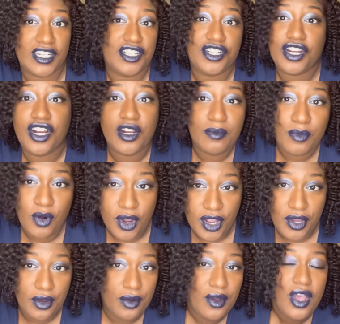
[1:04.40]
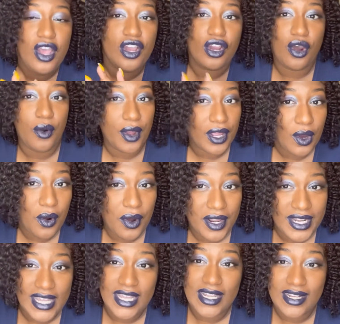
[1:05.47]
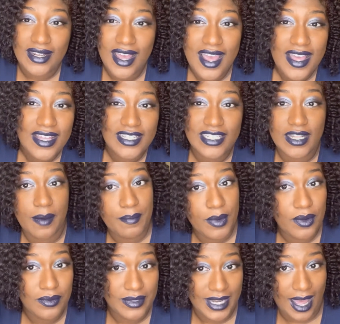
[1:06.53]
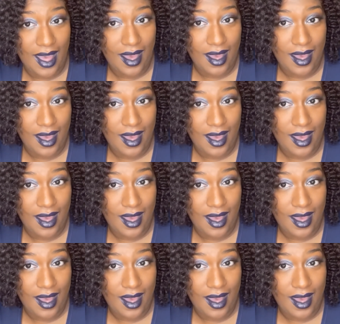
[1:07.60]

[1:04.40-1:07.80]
turmoil going on in Zamunda.